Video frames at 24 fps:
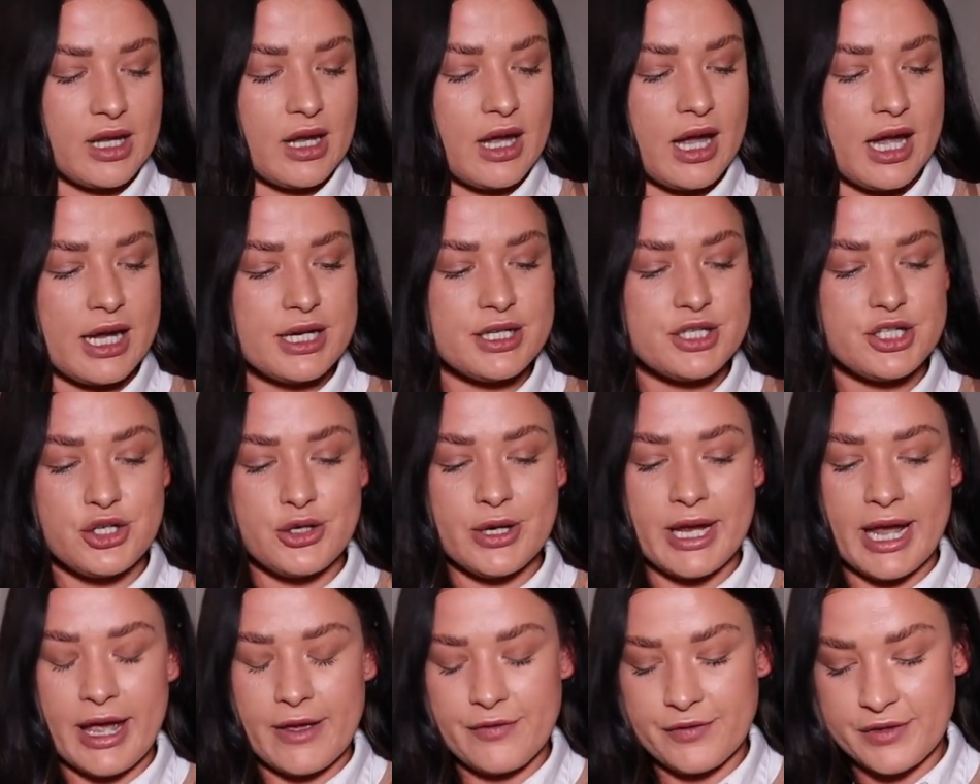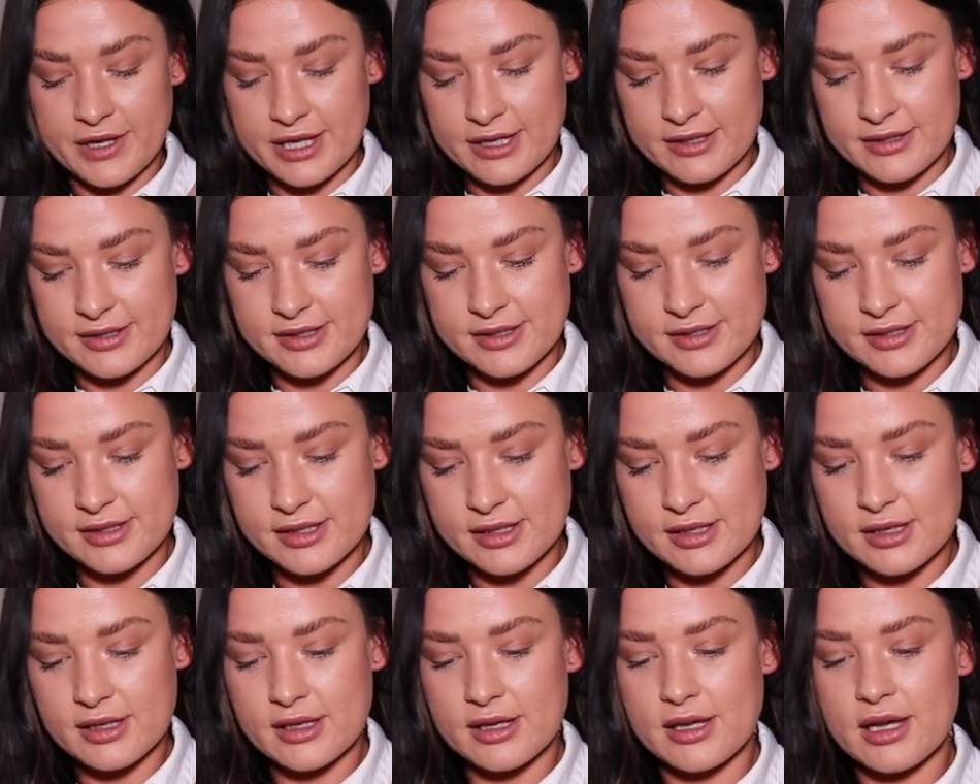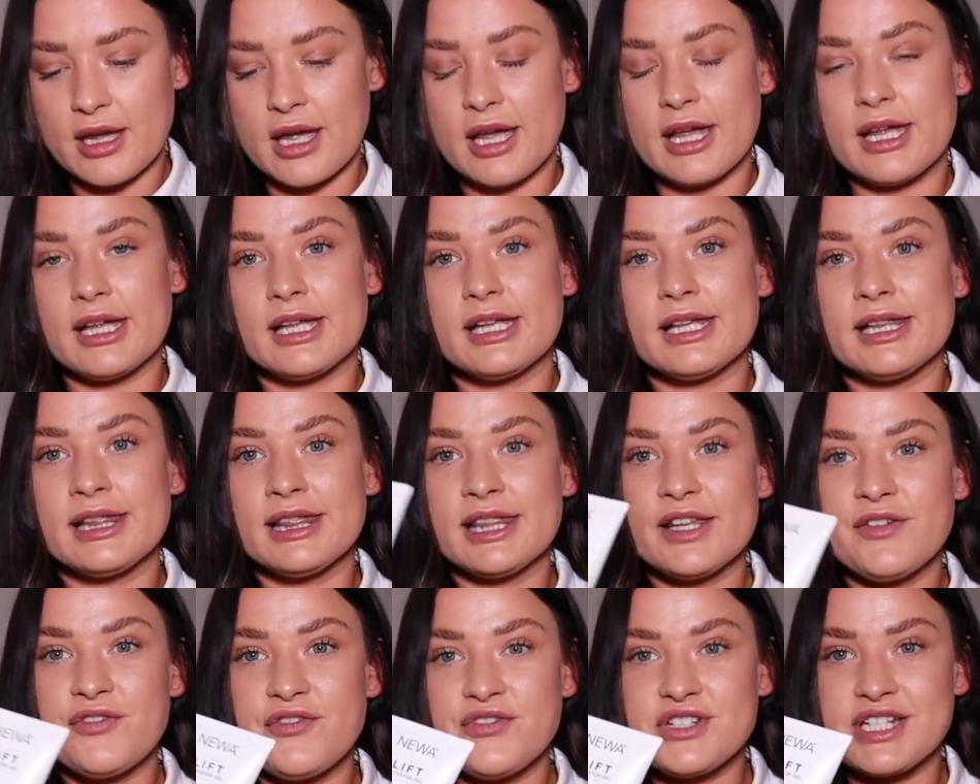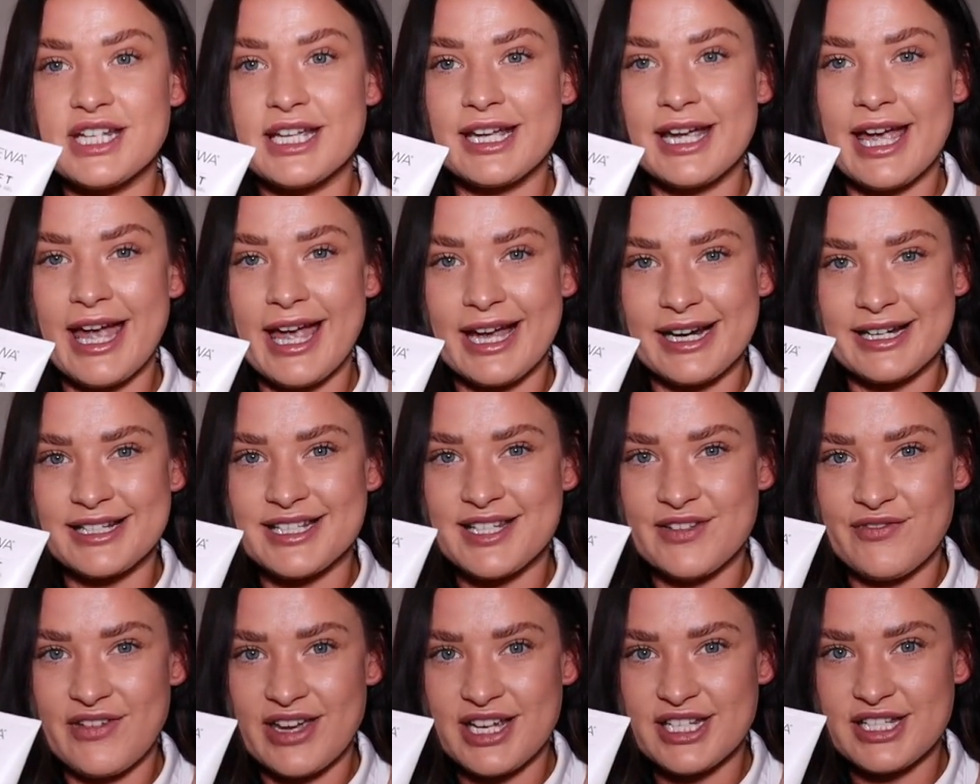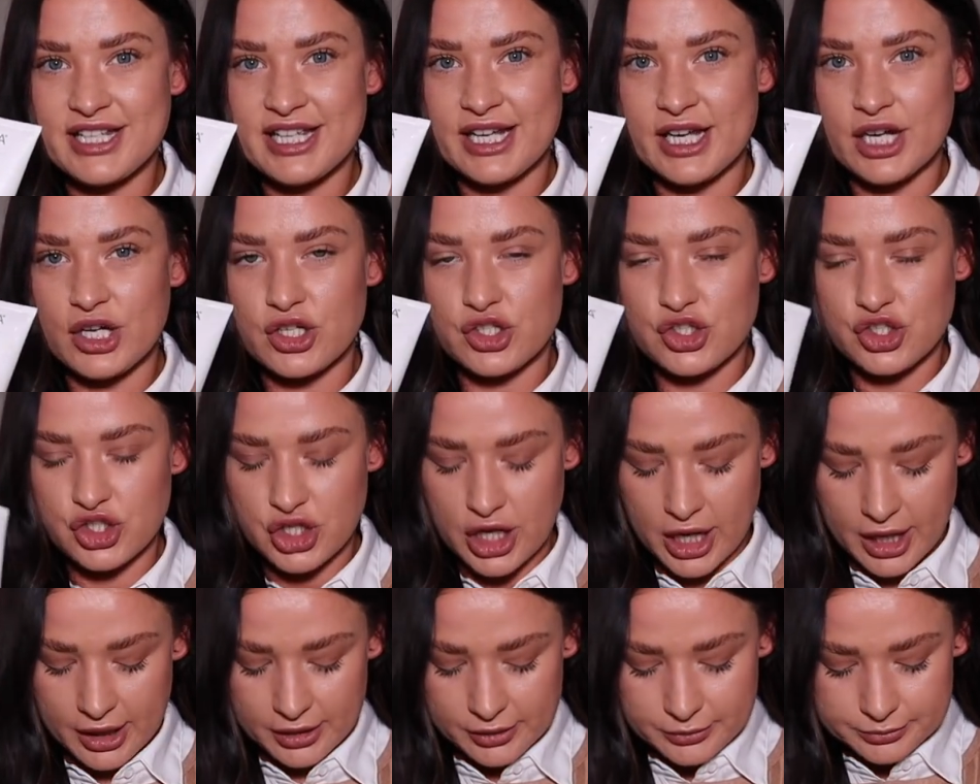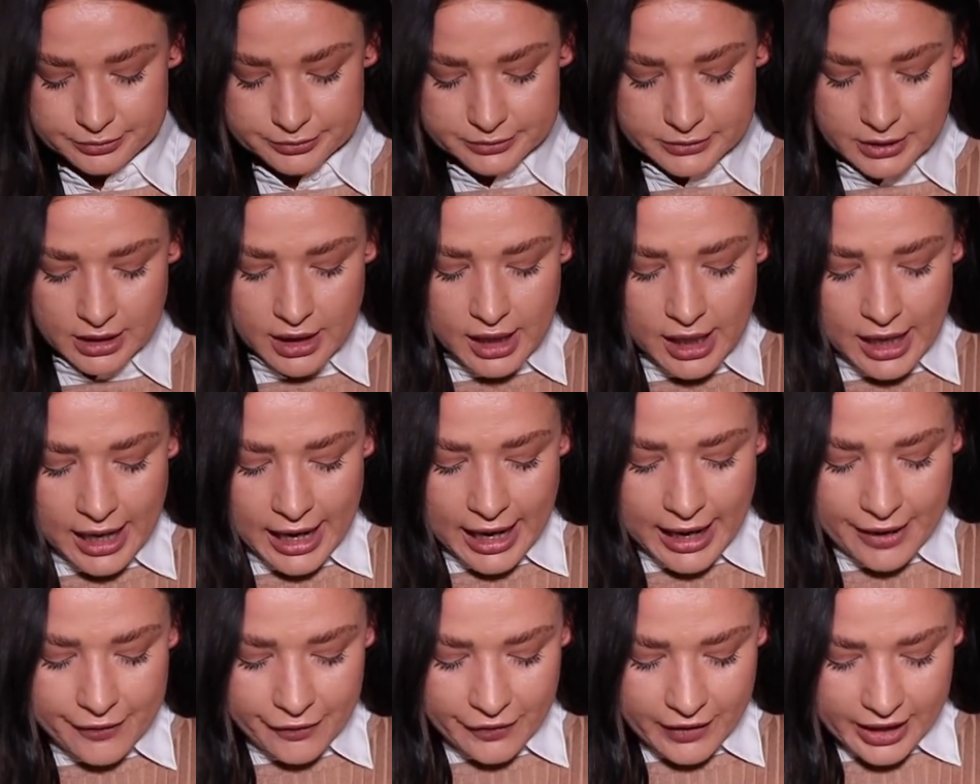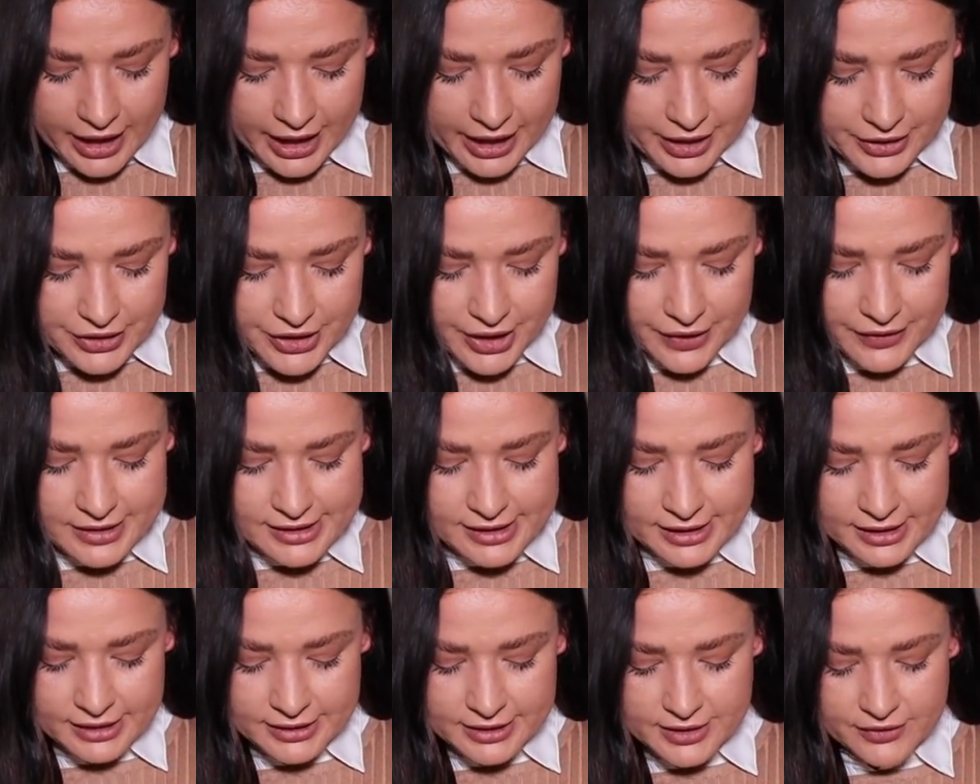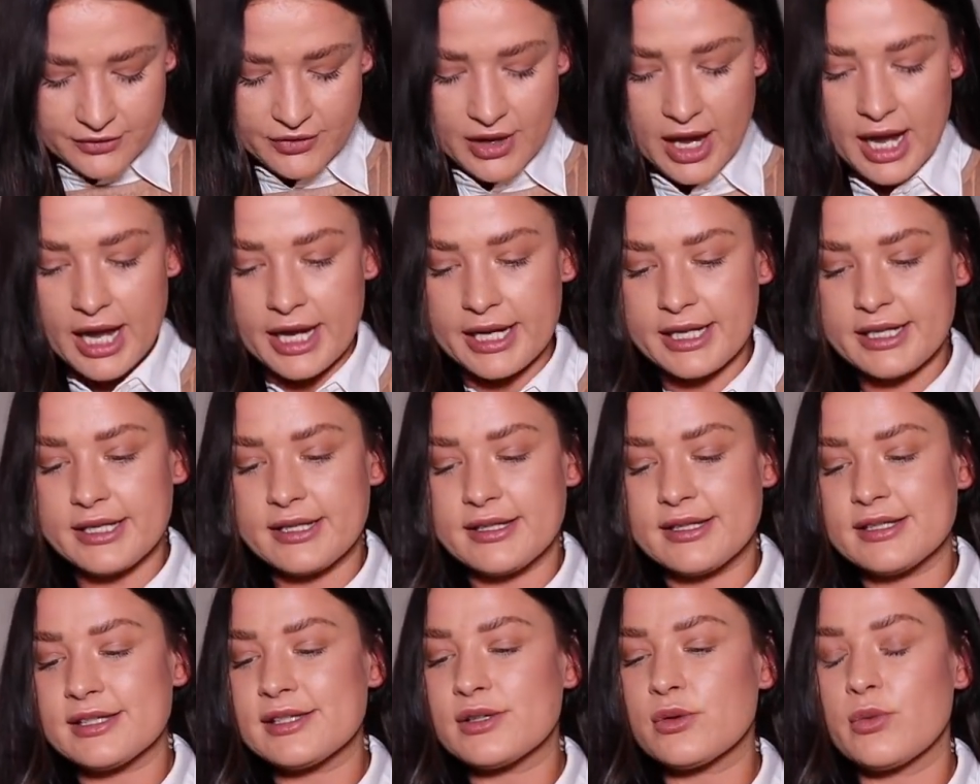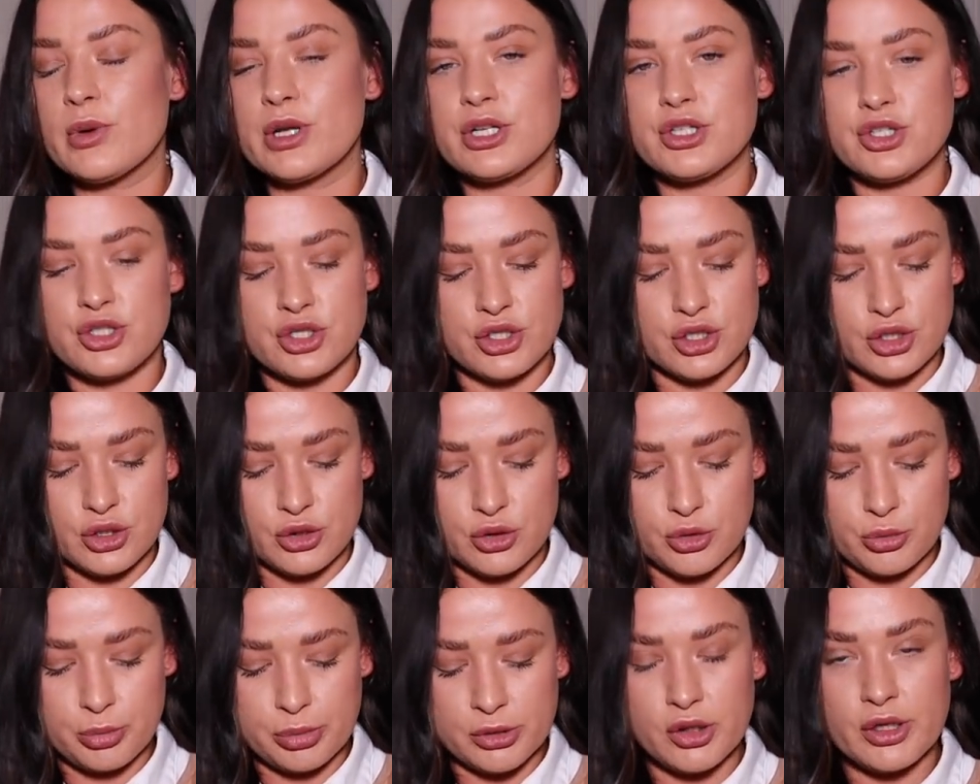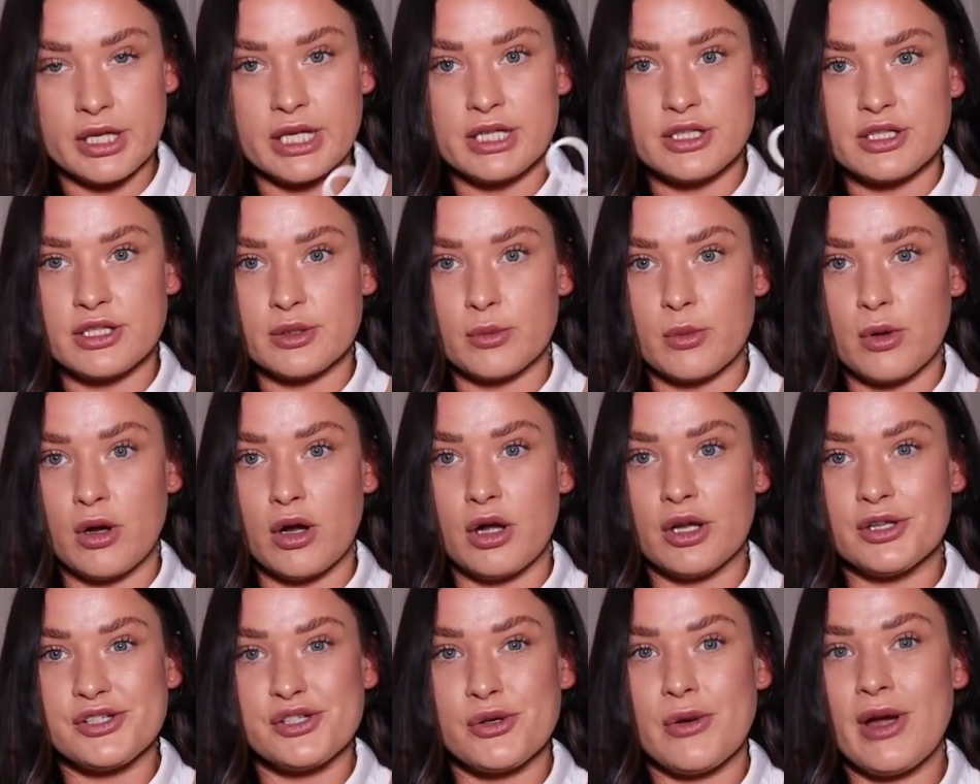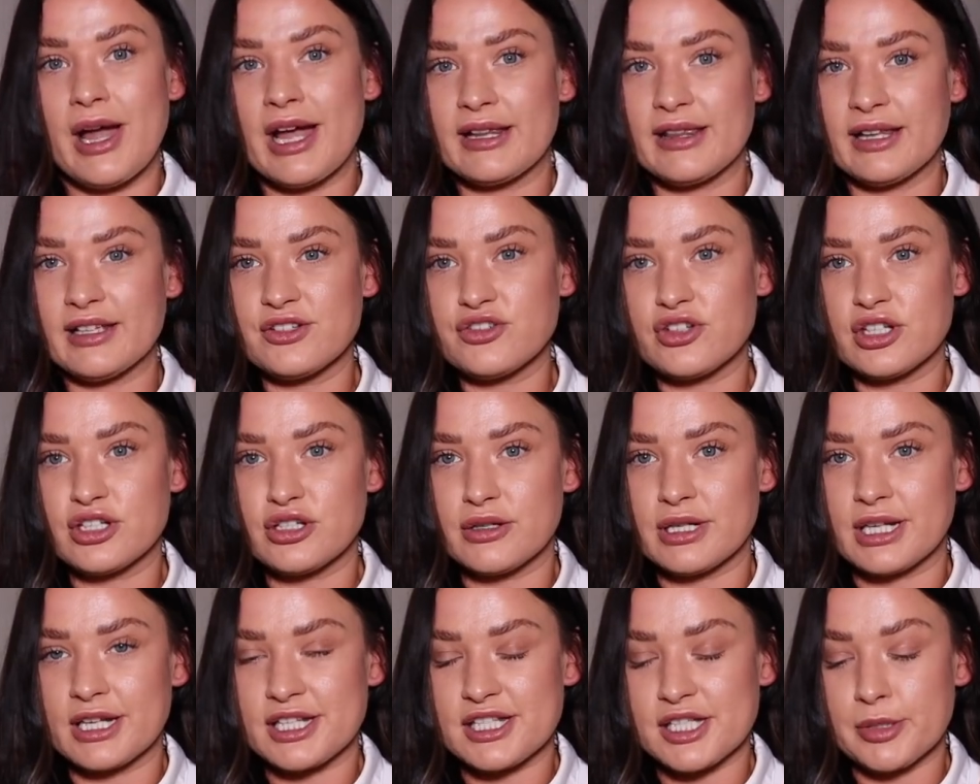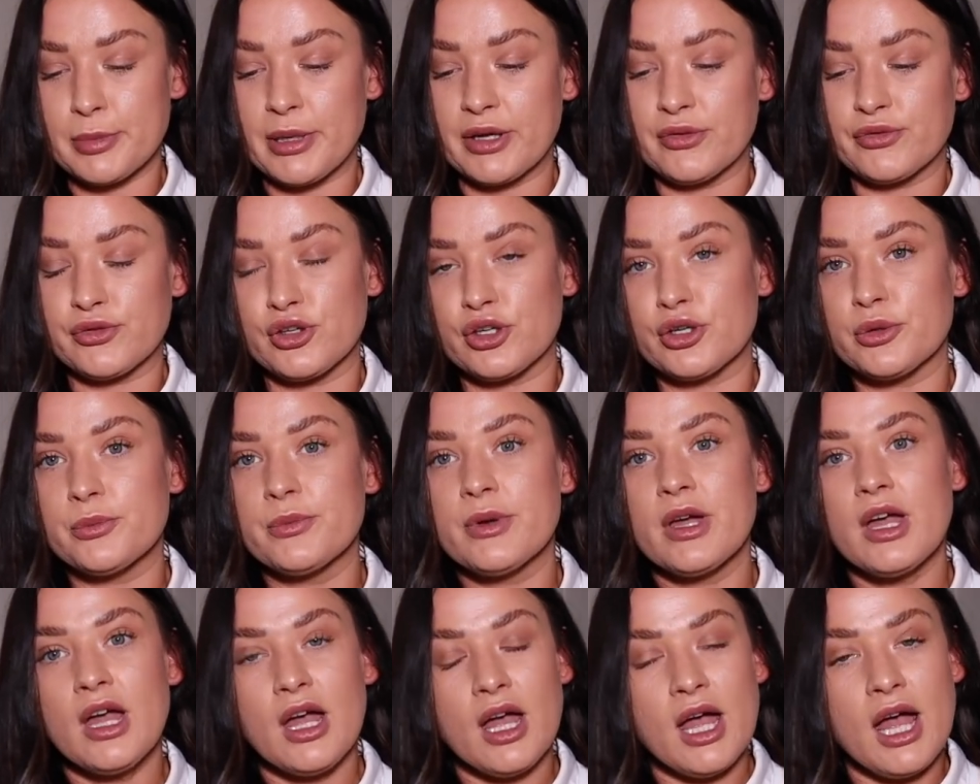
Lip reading: and you get this lifting activating gel, and then you get this little device which you plug into the wall. So I literally do it next to the bathroom,